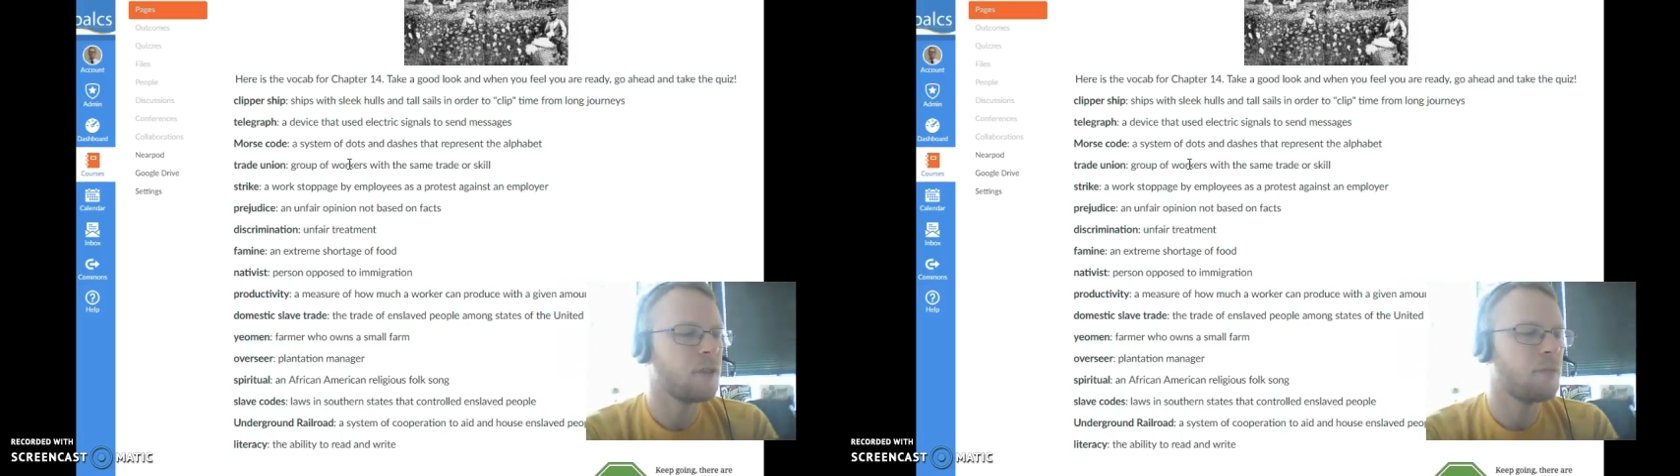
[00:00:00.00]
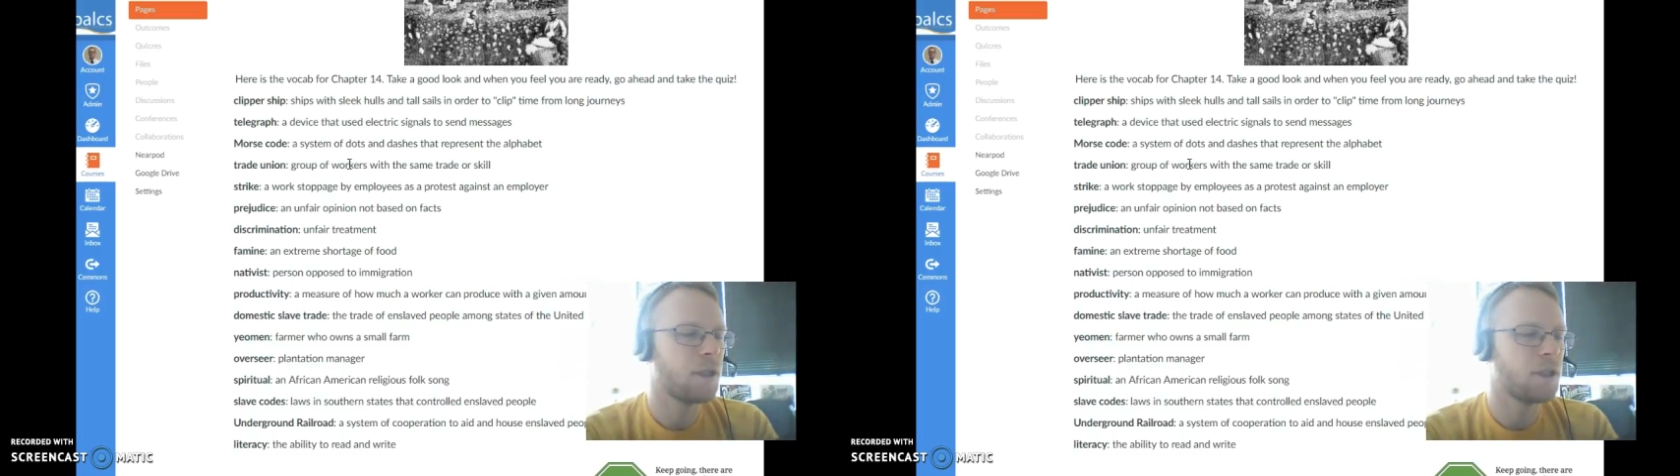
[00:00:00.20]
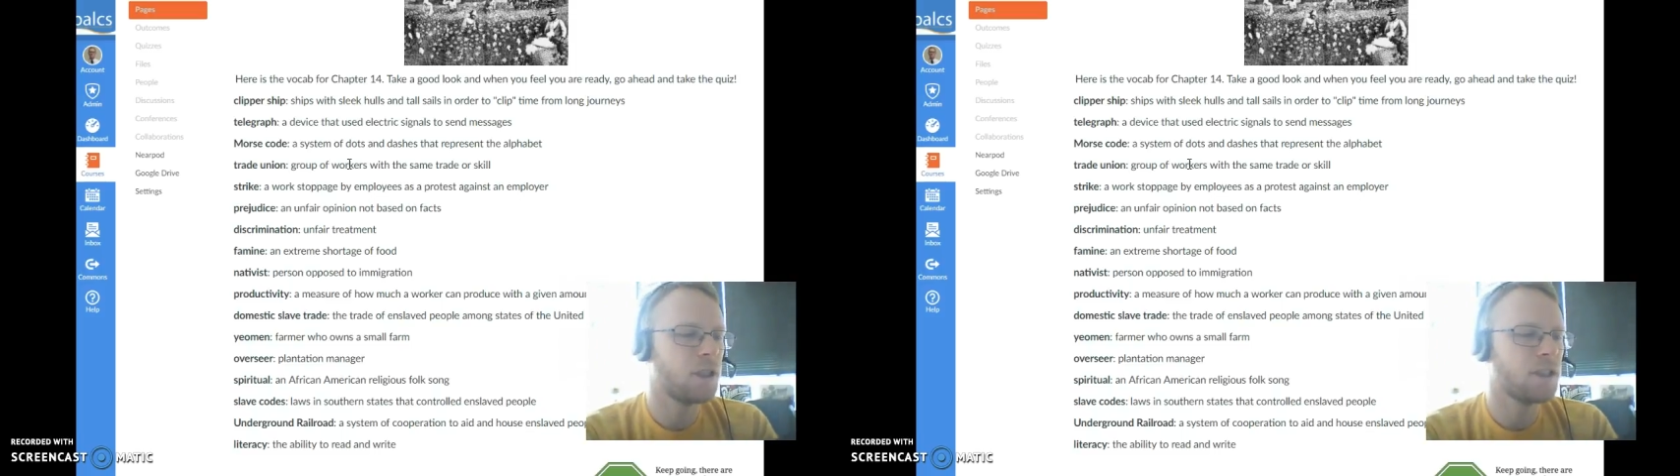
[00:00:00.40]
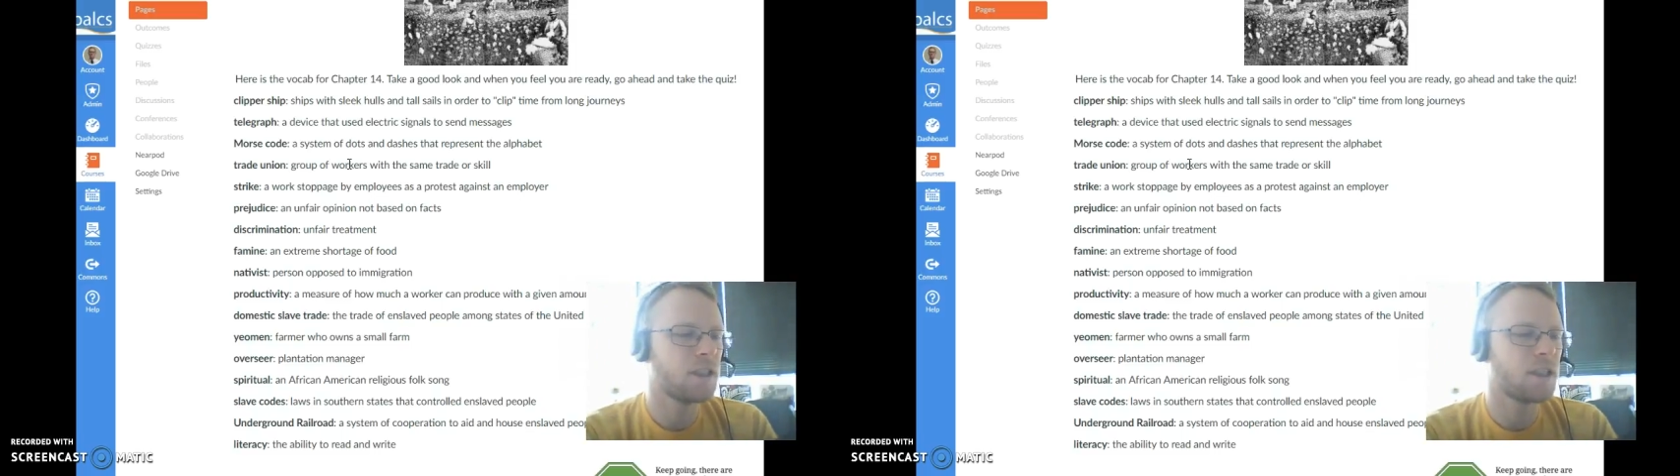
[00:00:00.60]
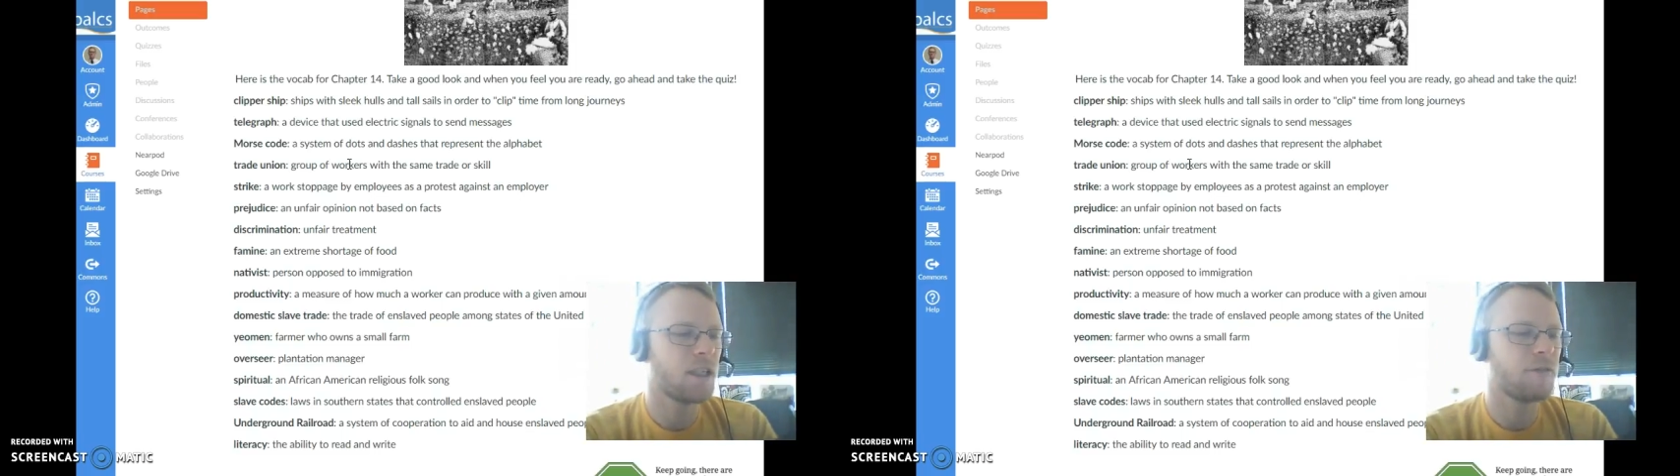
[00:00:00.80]
Prejudice is an
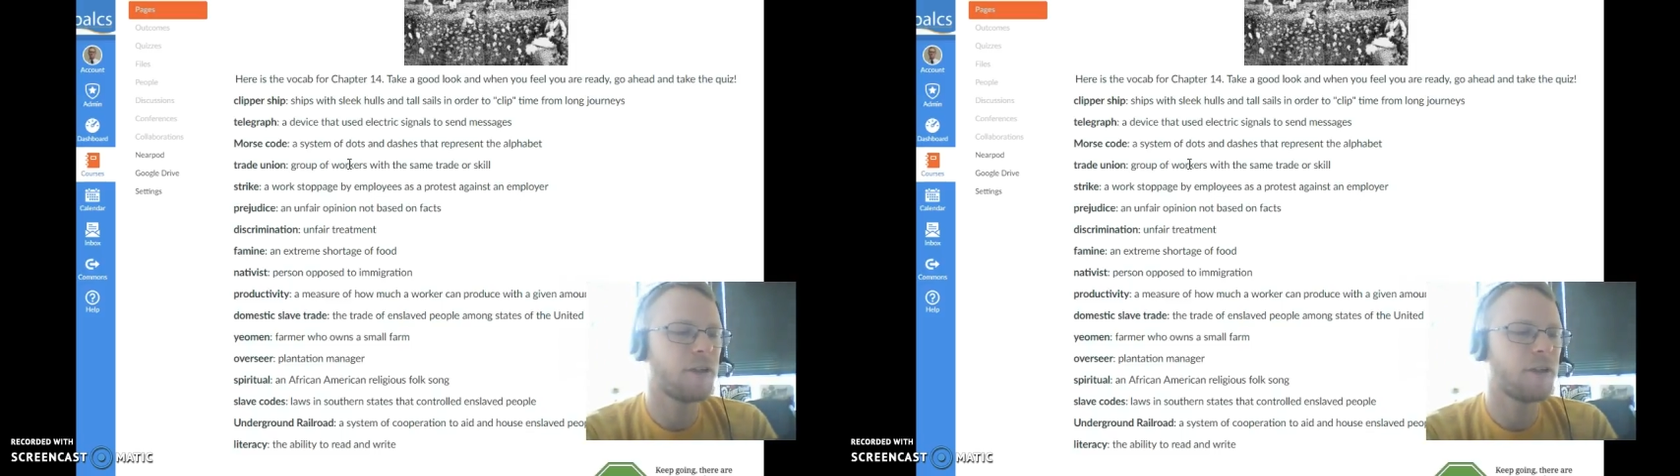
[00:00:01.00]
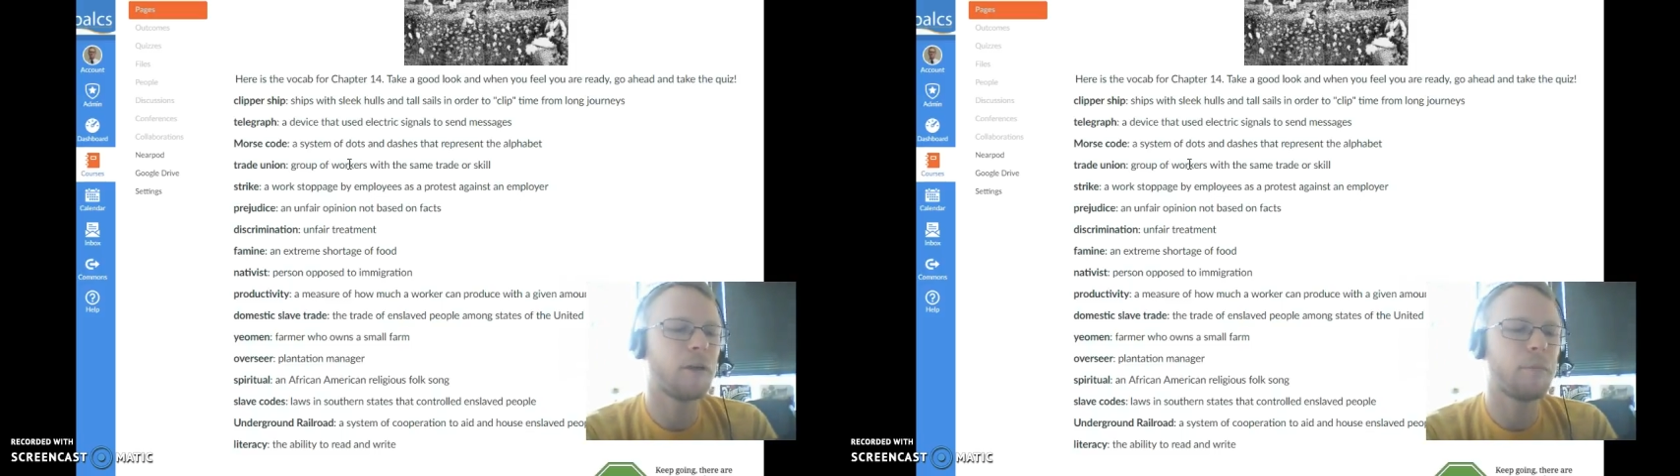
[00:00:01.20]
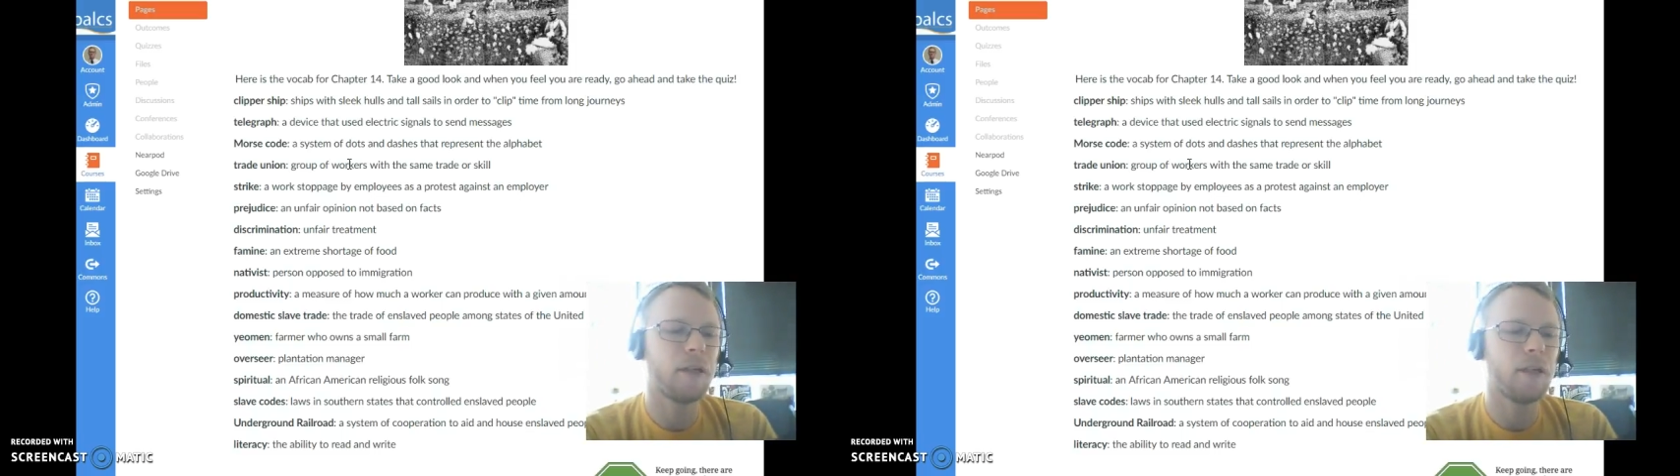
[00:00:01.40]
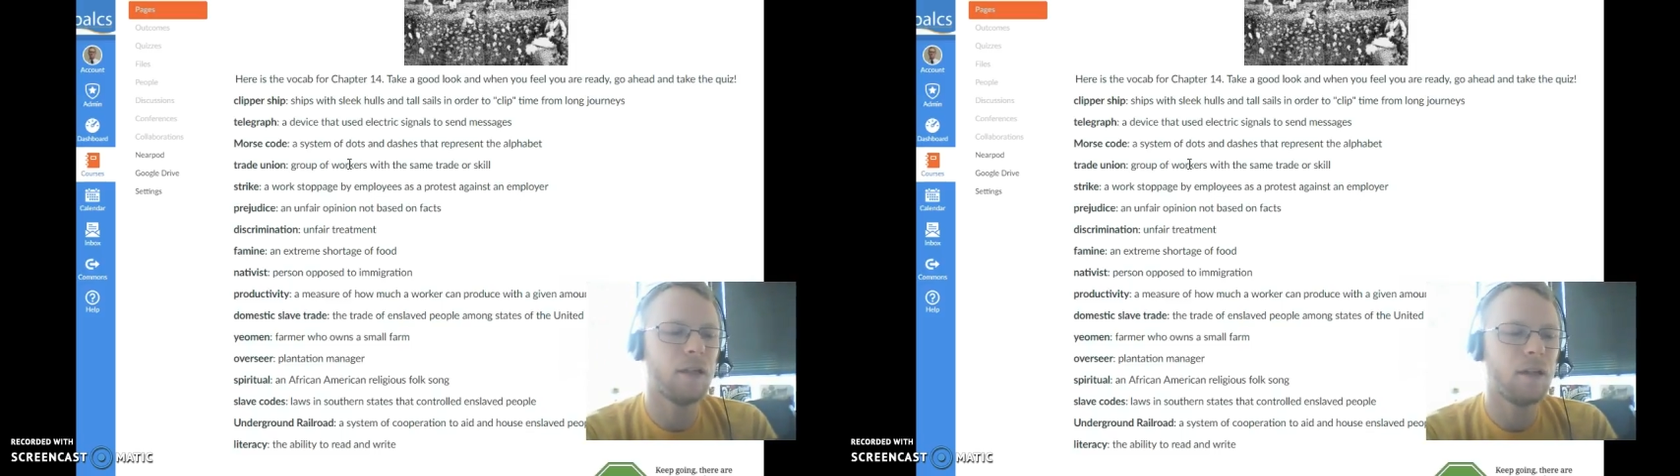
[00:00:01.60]
unfair opinion